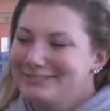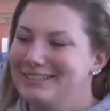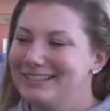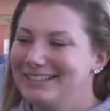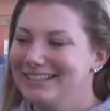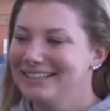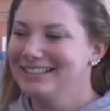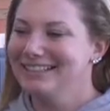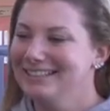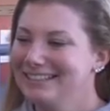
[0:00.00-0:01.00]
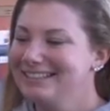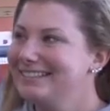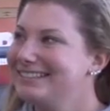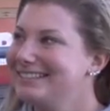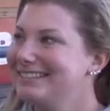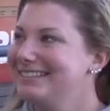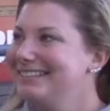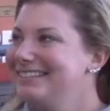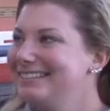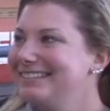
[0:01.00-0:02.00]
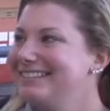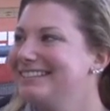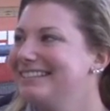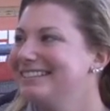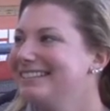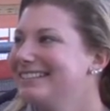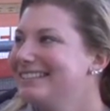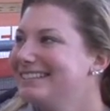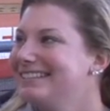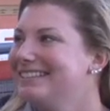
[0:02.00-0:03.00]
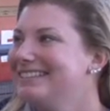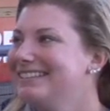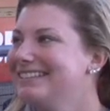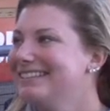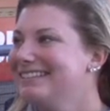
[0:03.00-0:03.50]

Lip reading: No words are spoken by the person on screen.